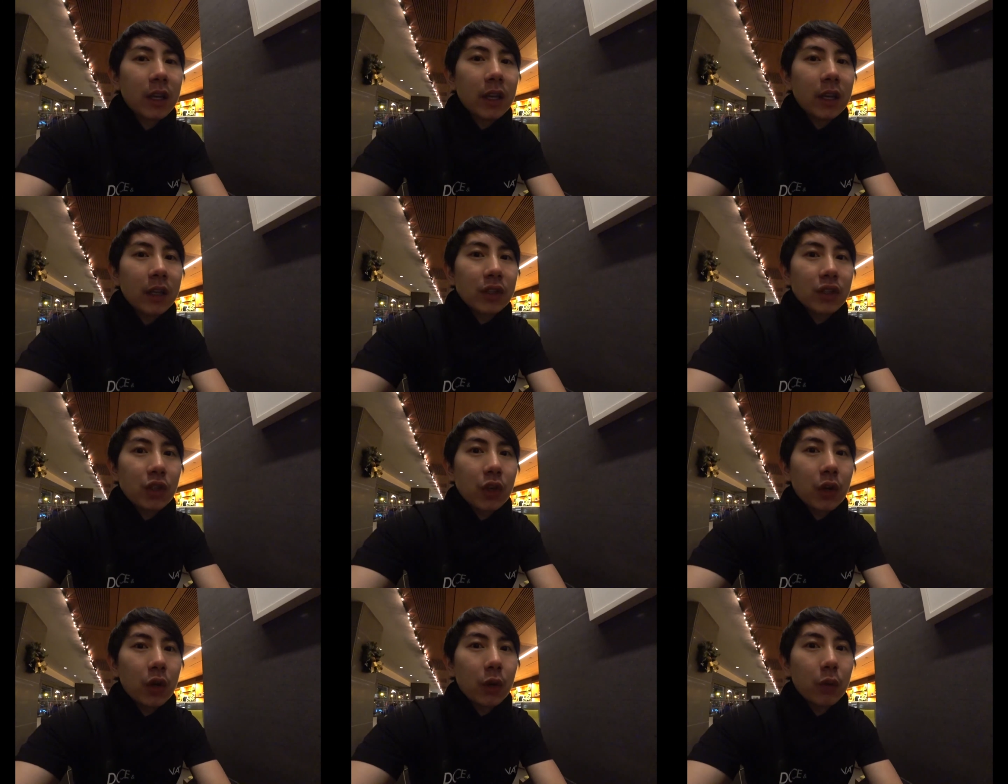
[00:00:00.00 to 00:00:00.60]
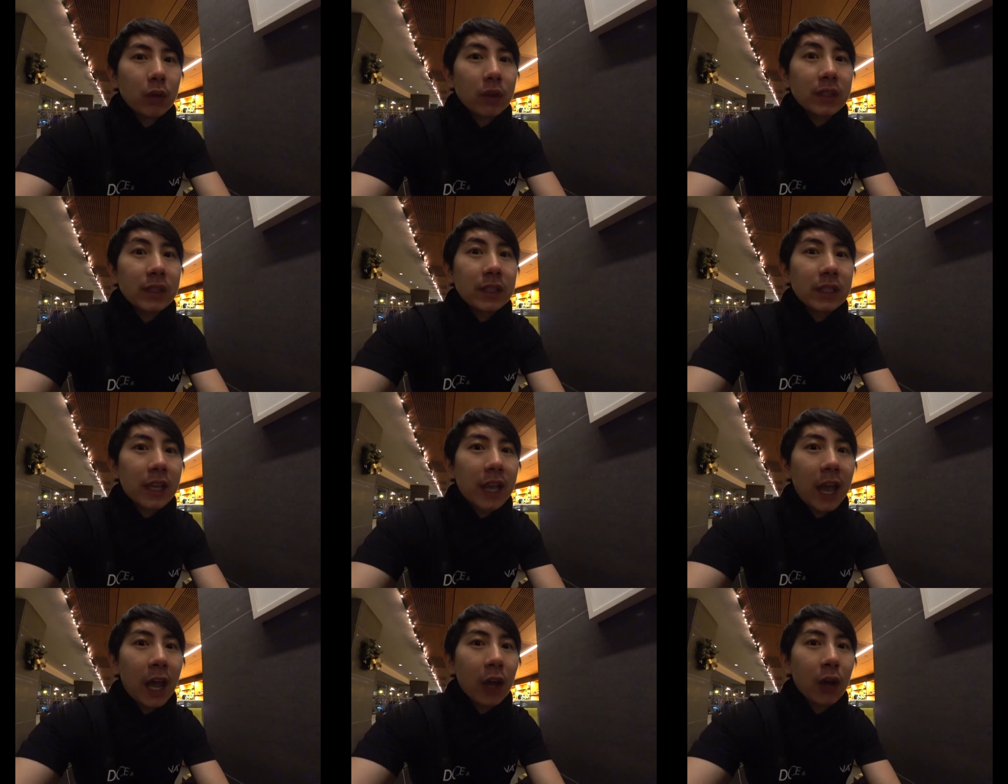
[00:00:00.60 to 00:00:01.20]
so we'll see
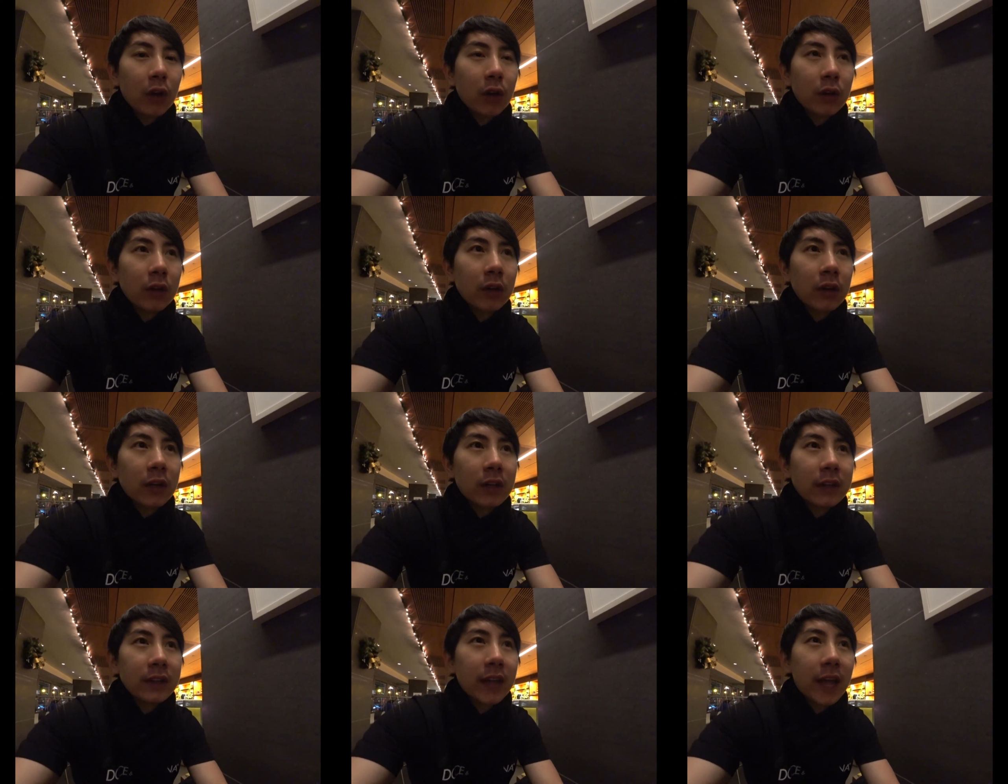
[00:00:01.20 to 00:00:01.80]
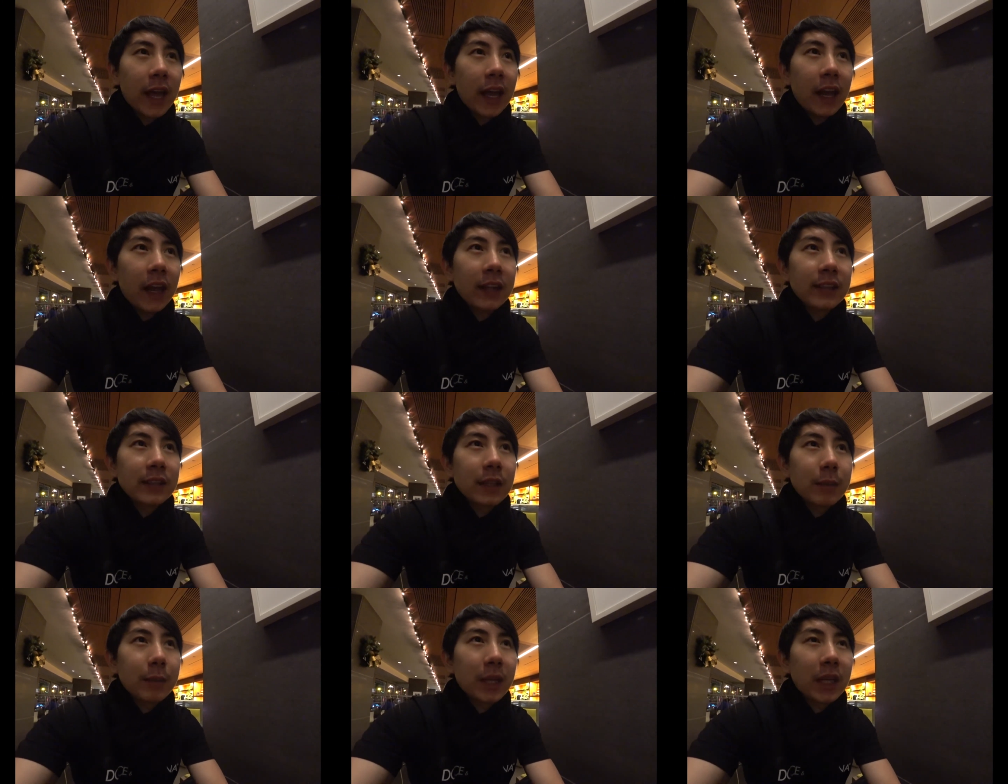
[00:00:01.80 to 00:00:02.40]
how that
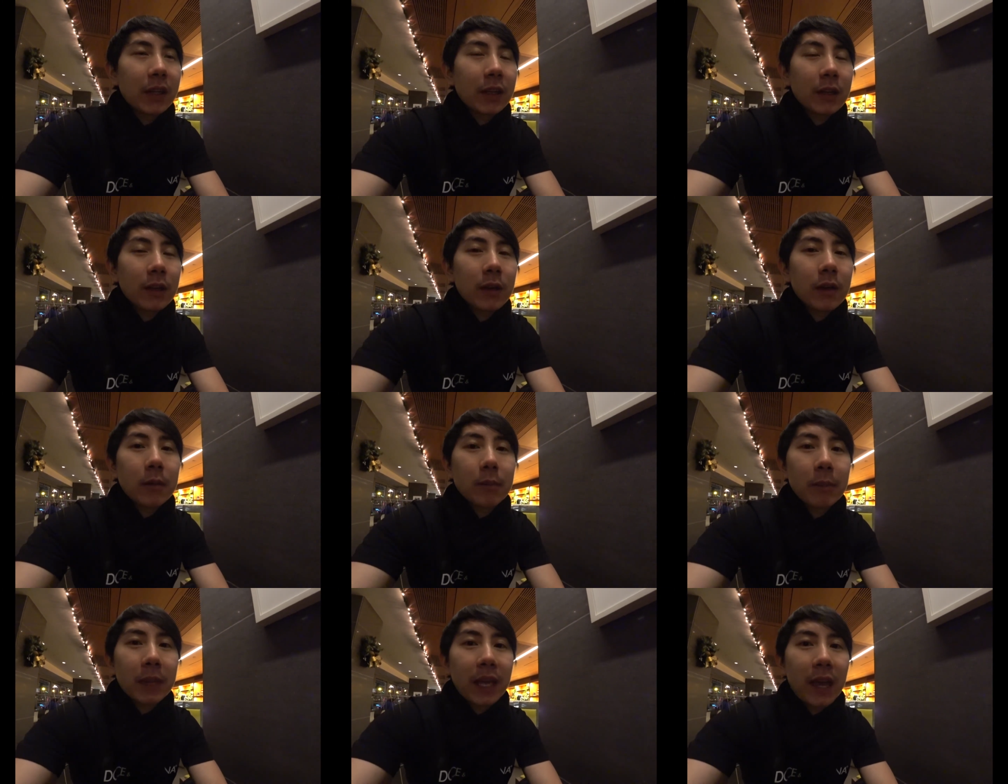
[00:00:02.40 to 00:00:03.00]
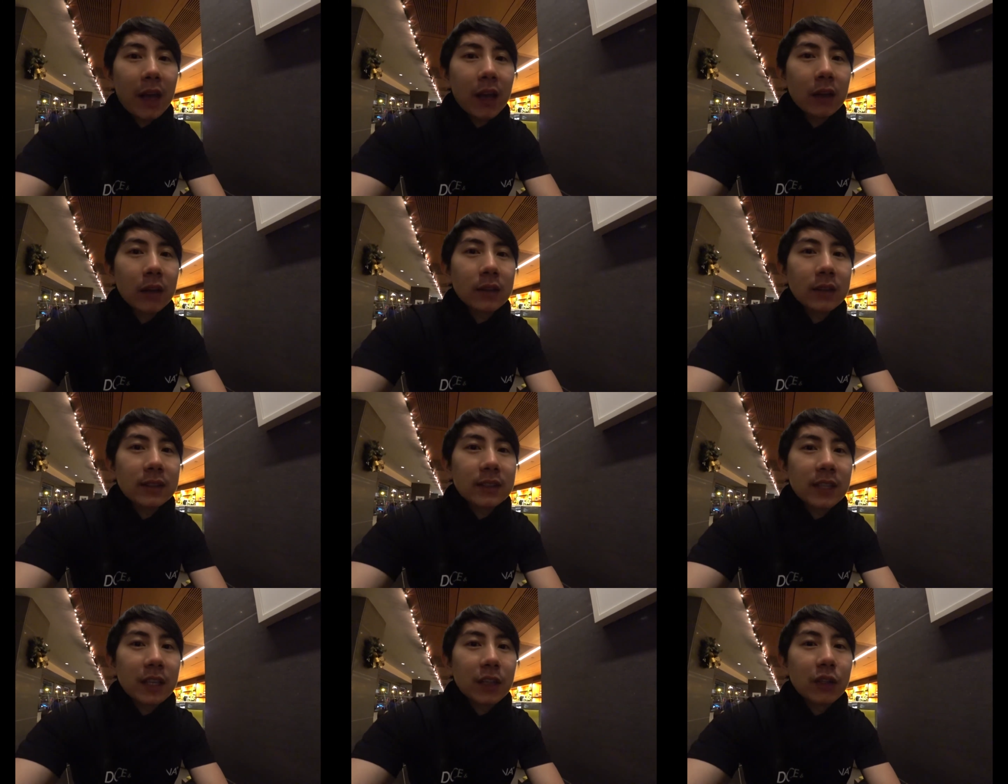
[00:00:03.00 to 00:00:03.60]
ends up being. But yeah,
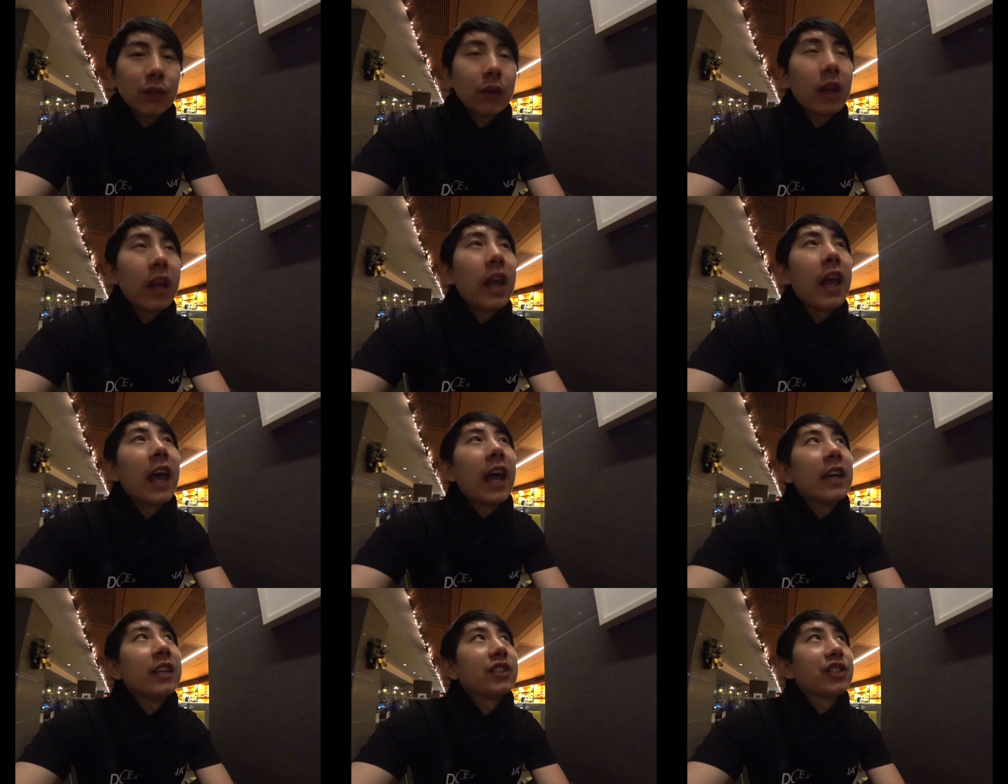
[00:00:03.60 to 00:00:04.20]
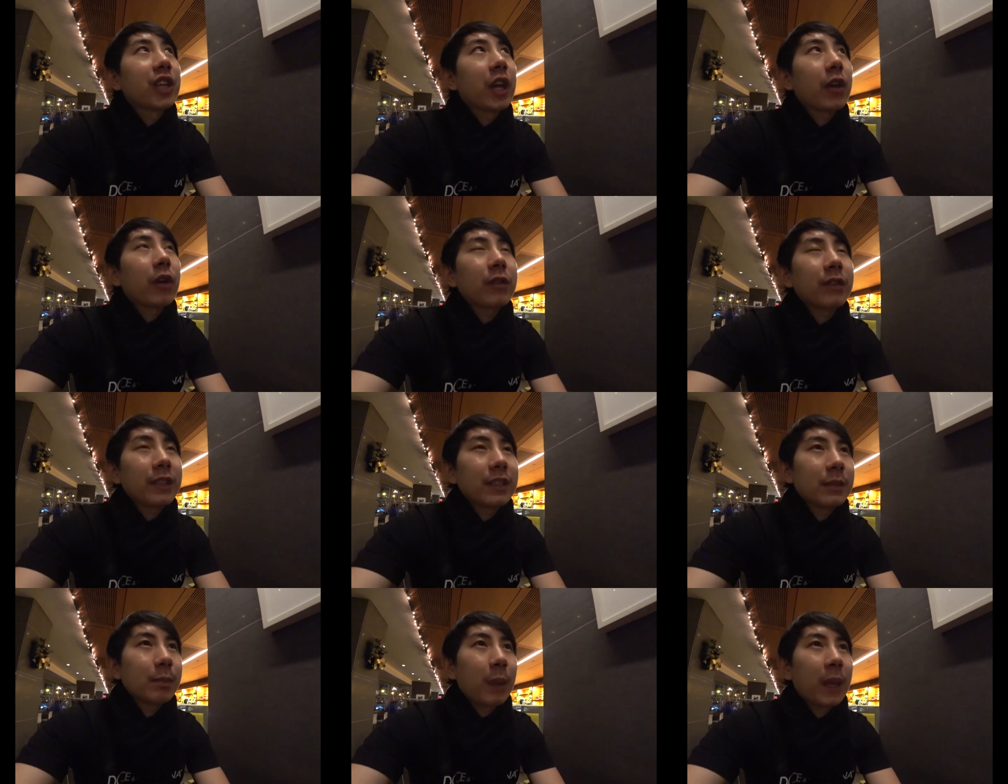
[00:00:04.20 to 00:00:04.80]
stay tuned. And check out
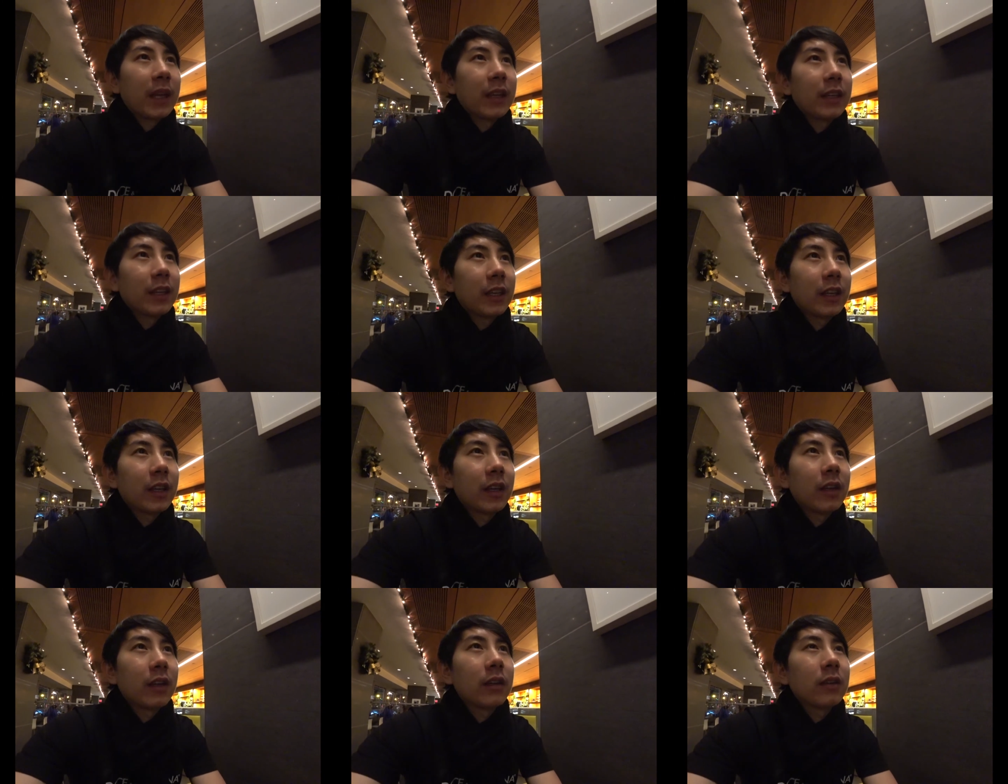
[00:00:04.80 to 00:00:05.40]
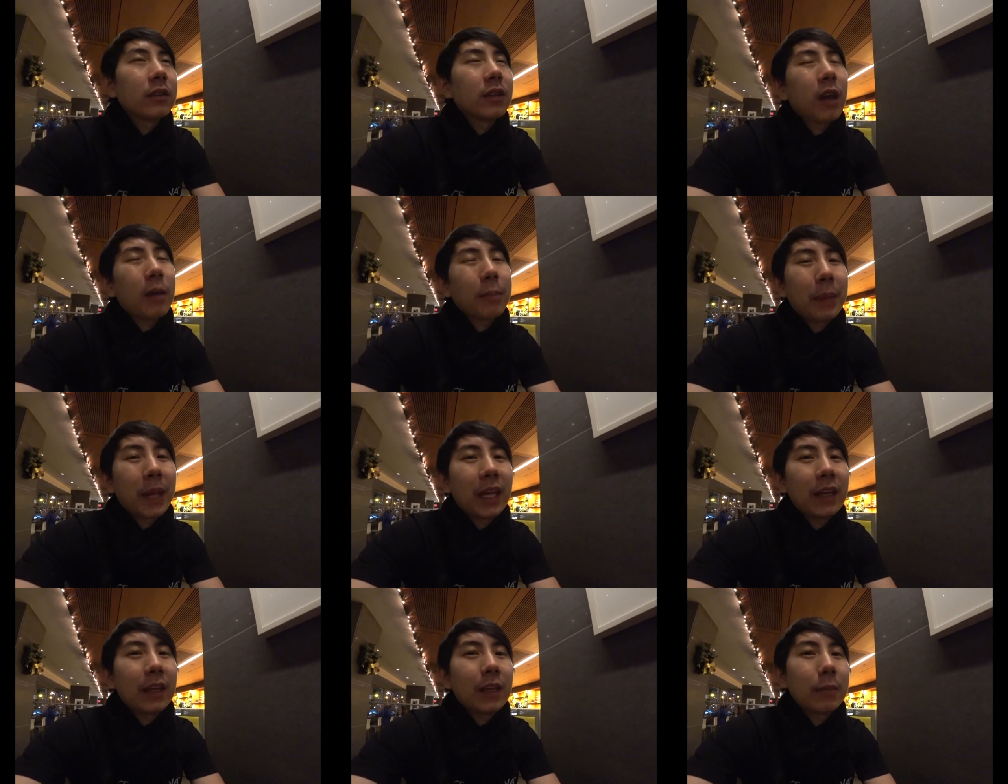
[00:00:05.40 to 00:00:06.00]
this painting. Not
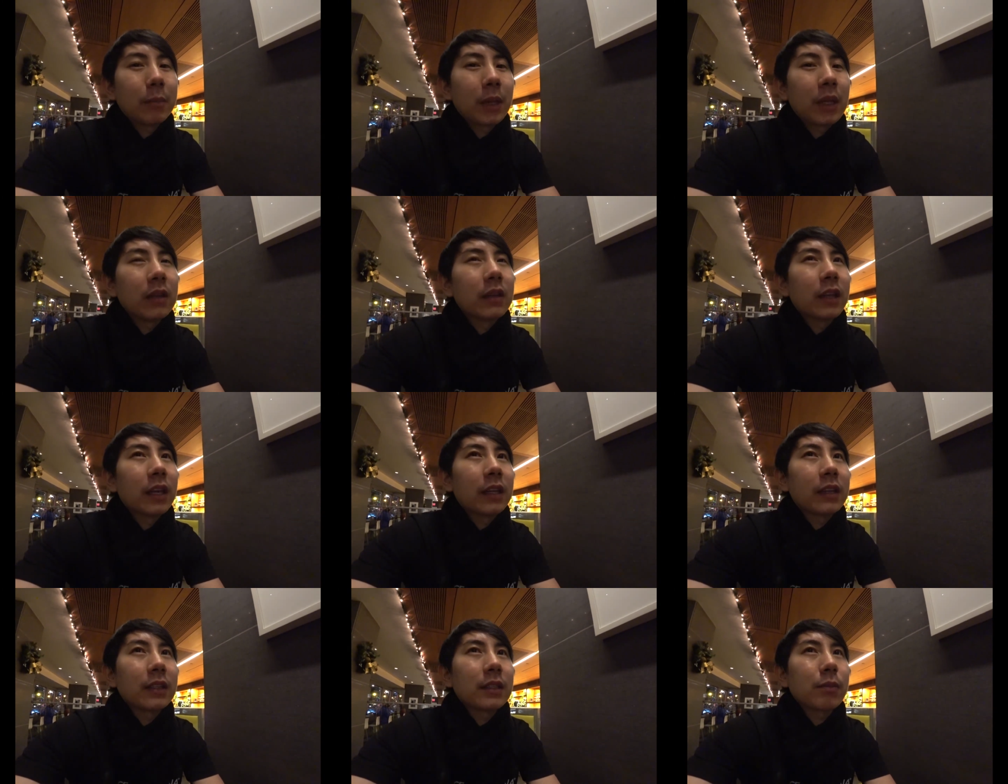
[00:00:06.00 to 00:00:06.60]
painting, but like this